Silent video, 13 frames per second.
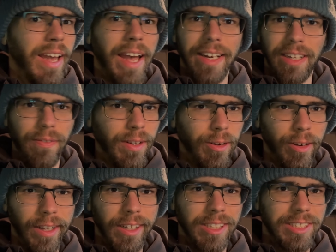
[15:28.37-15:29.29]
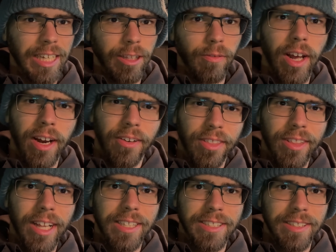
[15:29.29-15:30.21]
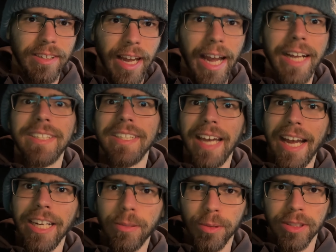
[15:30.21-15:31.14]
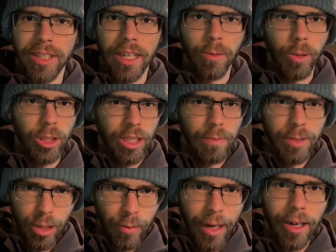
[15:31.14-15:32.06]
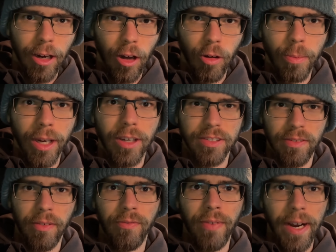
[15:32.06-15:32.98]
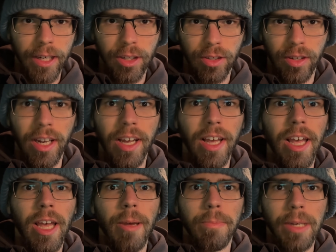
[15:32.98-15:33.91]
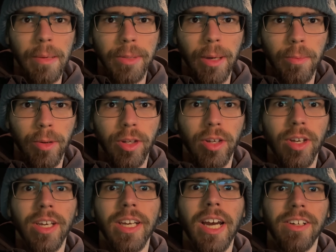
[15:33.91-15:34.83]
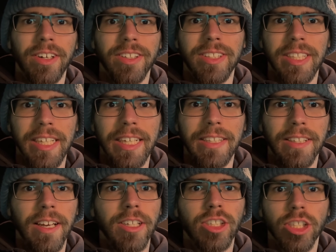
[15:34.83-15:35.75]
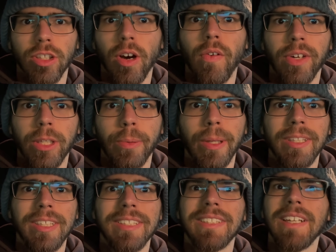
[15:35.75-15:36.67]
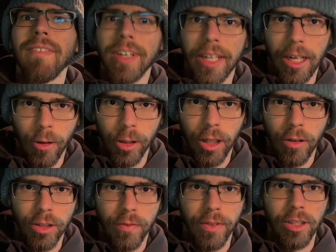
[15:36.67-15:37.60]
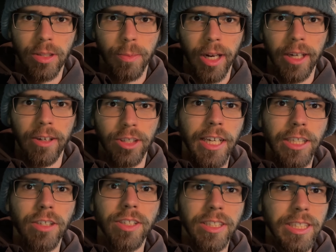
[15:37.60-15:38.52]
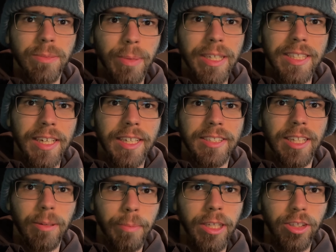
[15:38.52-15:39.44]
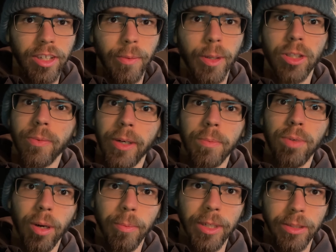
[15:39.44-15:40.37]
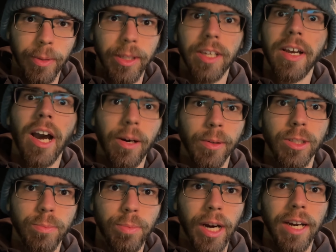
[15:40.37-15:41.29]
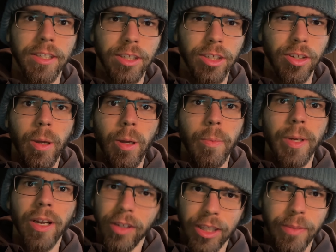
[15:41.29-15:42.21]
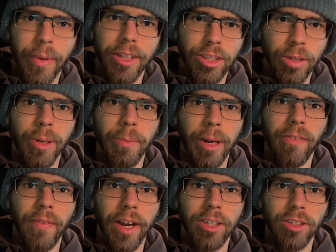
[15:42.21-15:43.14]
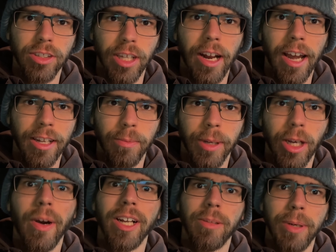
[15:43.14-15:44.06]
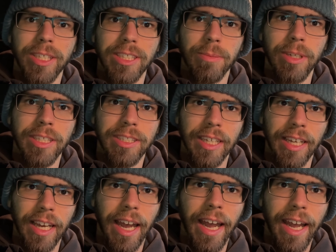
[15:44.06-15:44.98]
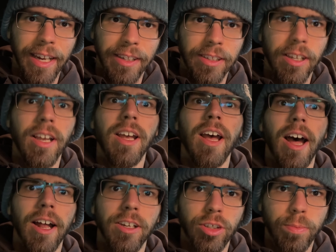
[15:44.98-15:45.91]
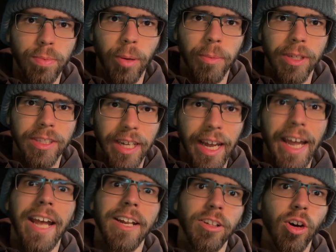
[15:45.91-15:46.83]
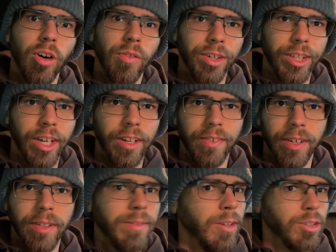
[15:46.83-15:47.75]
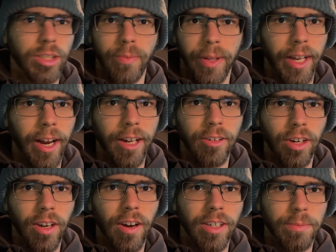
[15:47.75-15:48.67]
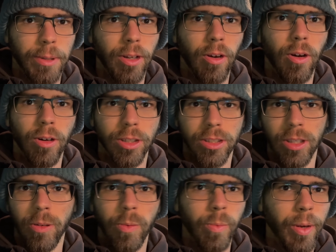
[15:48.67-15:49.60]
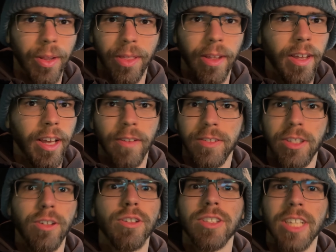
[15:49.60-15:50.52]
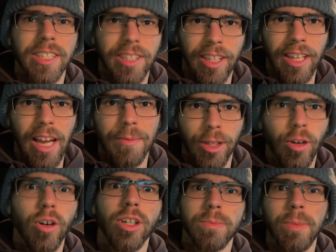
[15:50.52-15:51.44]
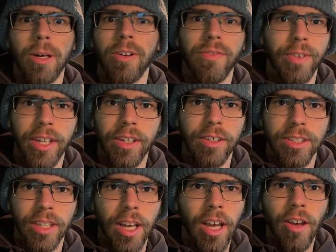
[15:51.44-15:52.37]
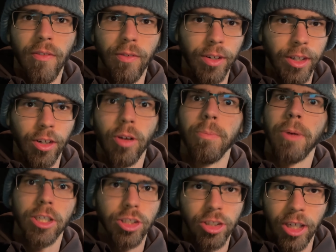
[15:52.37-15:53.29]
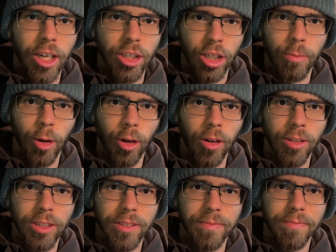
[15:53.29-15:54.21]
And if you look at the state of health, that's 88%, which seems quite low because from factory, BMW guaranteed just over 27 kilowatt hours of usable energy. So this is basically still better than what you were promised when the car was brand new. We know this with German manufacturers, they like to be quite pessimistic and under-promise and over-deliver, not just with electric cars, but also with you know, 0 to 60 times and horsepower figures for their combustion engine models.